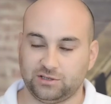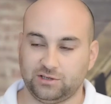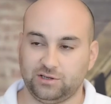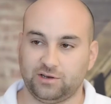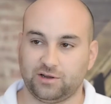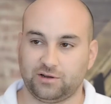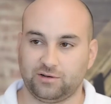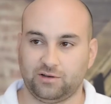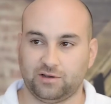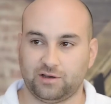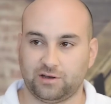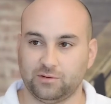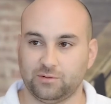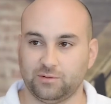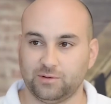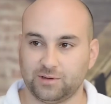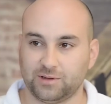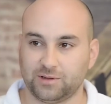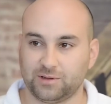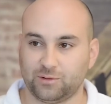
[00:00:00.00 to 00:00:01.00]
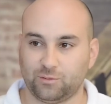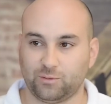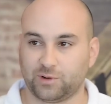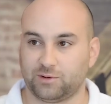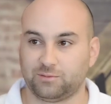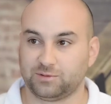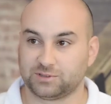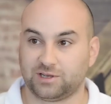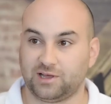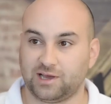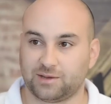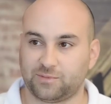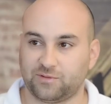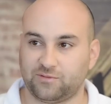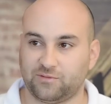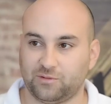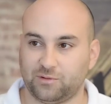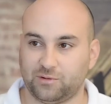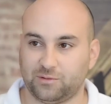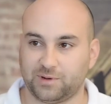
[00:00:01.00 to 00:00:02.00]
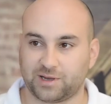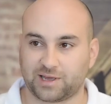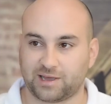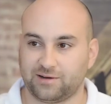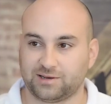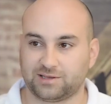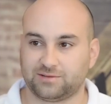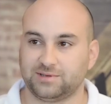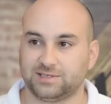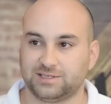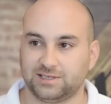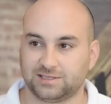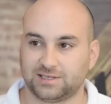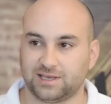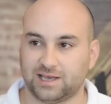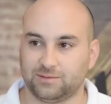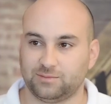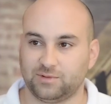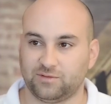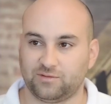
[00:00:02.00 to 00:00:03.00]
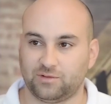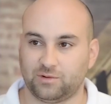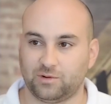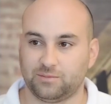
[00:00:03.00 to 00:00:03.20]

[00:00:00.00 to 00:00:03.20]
You don't know what it was like before, what characteristics it had before,